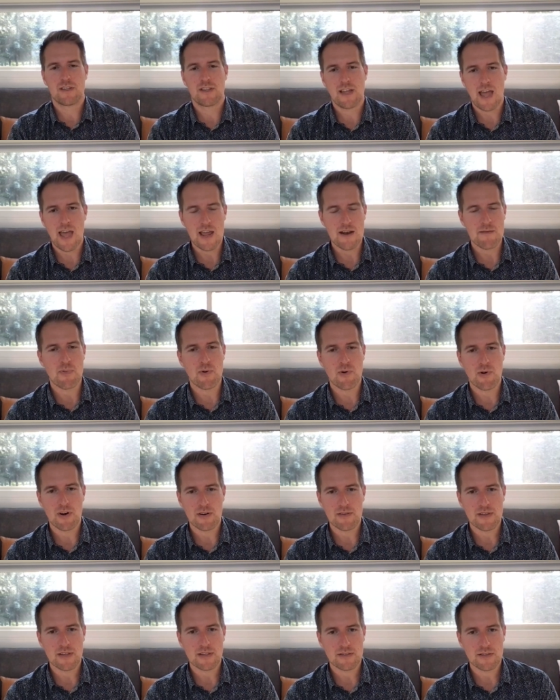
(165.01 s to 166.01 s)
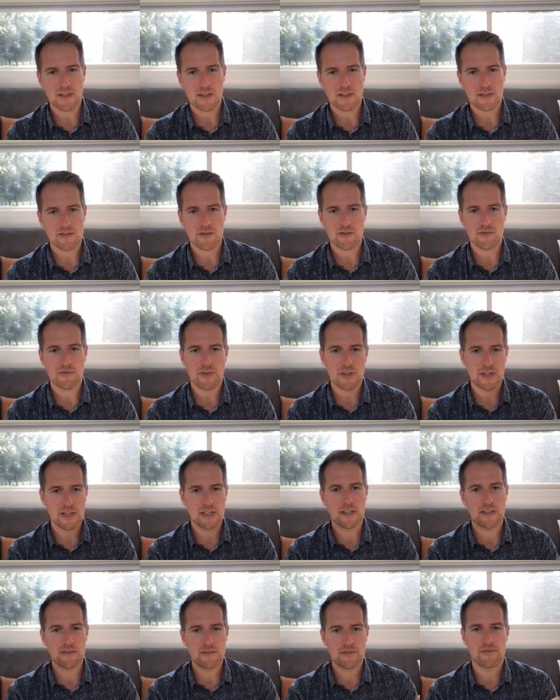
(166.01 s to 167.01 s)
headboard that's like so
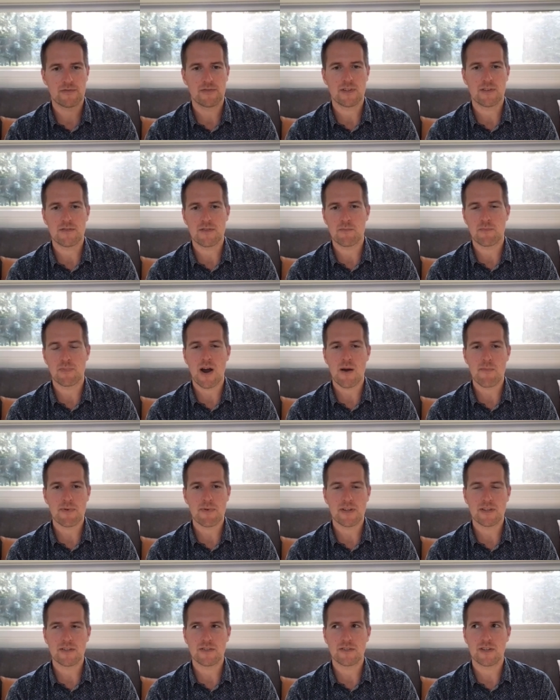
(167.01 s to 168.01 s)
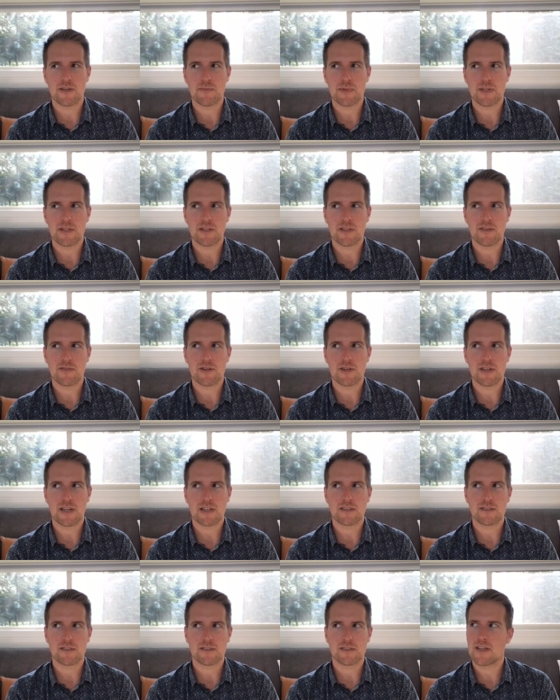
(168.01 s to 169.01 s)
fitting of the property is going to be delivered
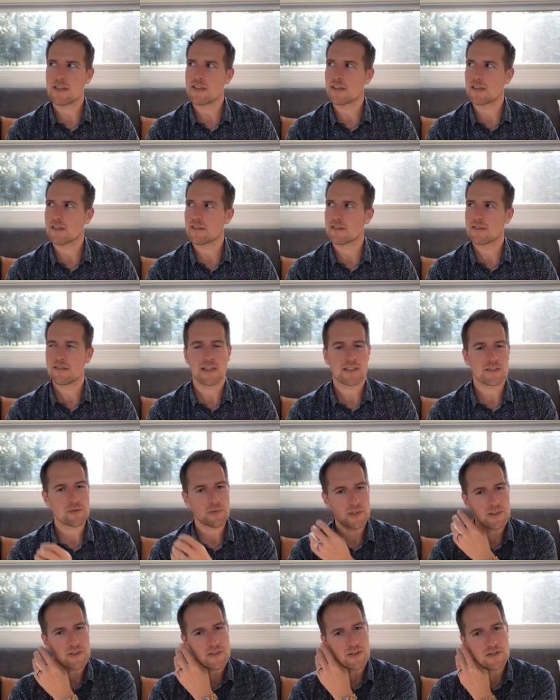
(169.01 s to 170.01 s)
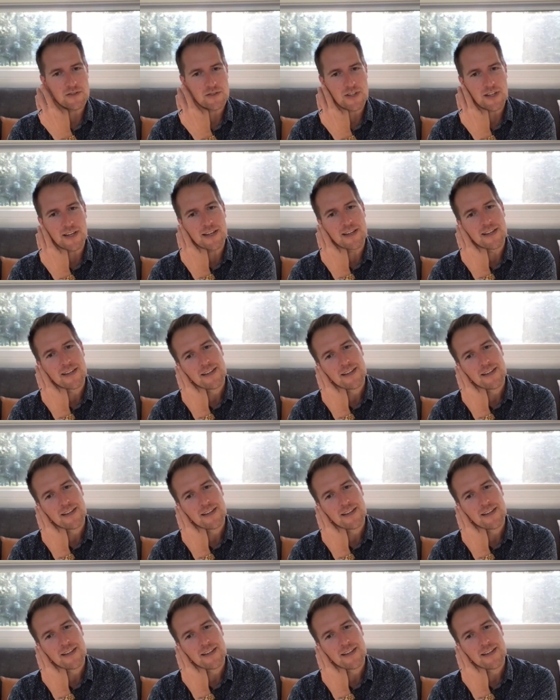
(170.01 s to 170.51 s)
next week, Thursday.